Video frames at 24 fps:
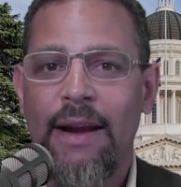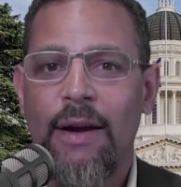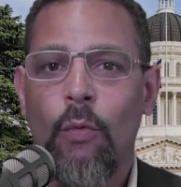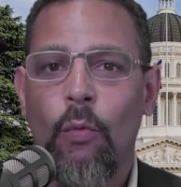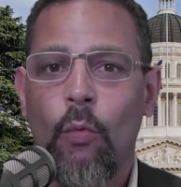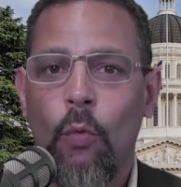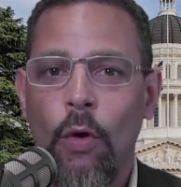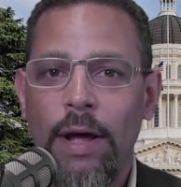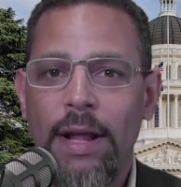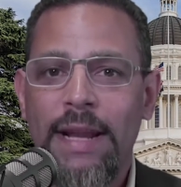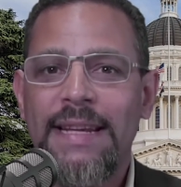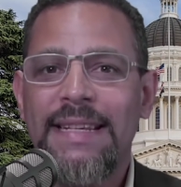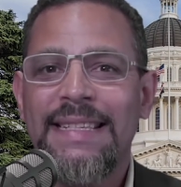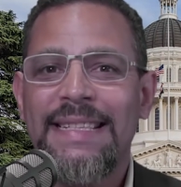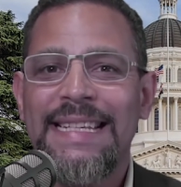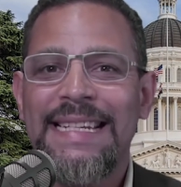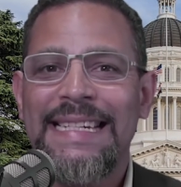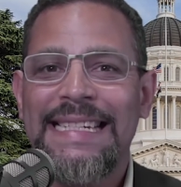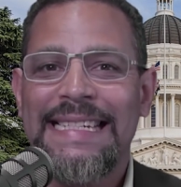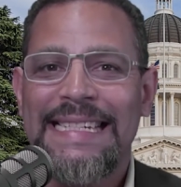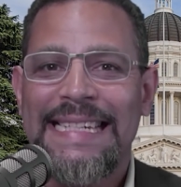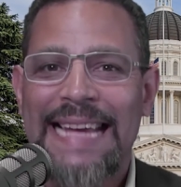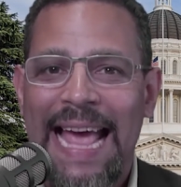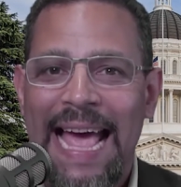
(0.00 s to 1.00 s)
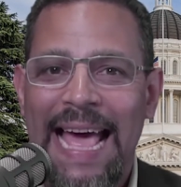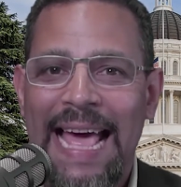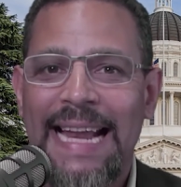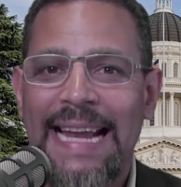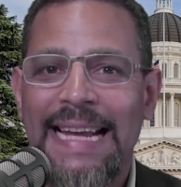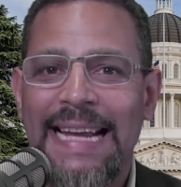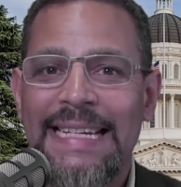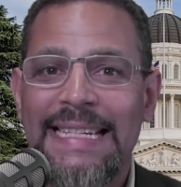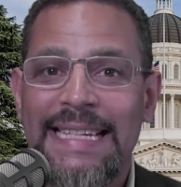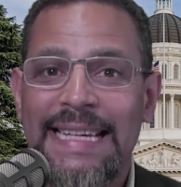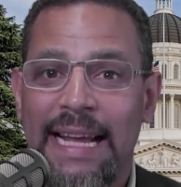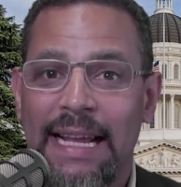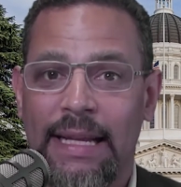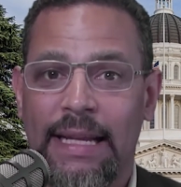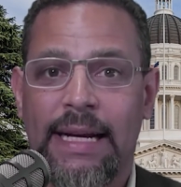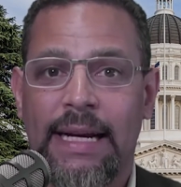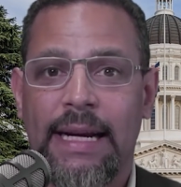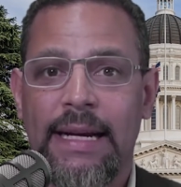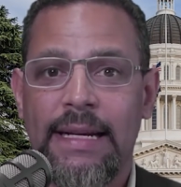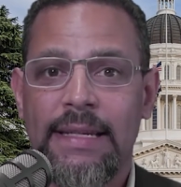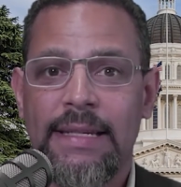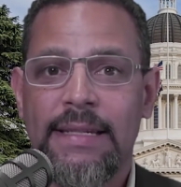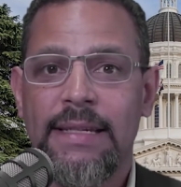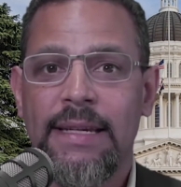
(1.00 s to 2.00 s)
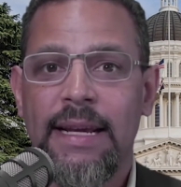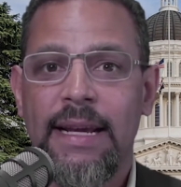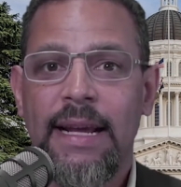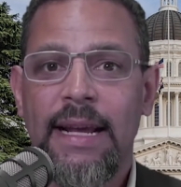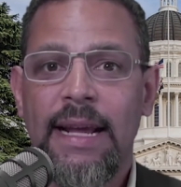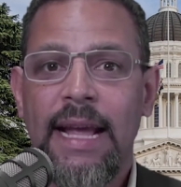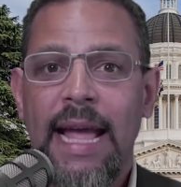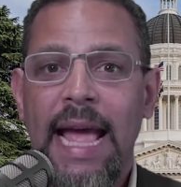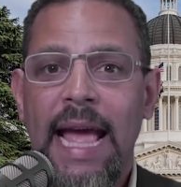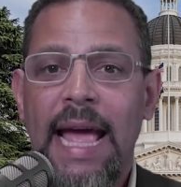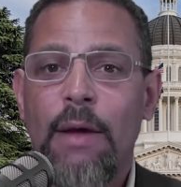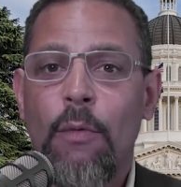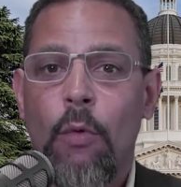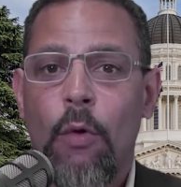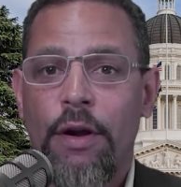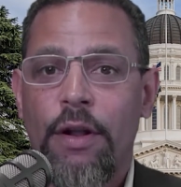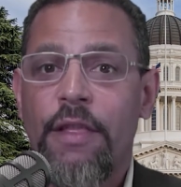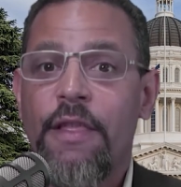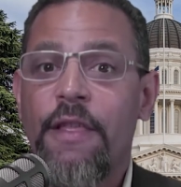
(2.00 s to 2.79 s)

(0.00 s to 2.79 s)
What is the data telling us, and what are the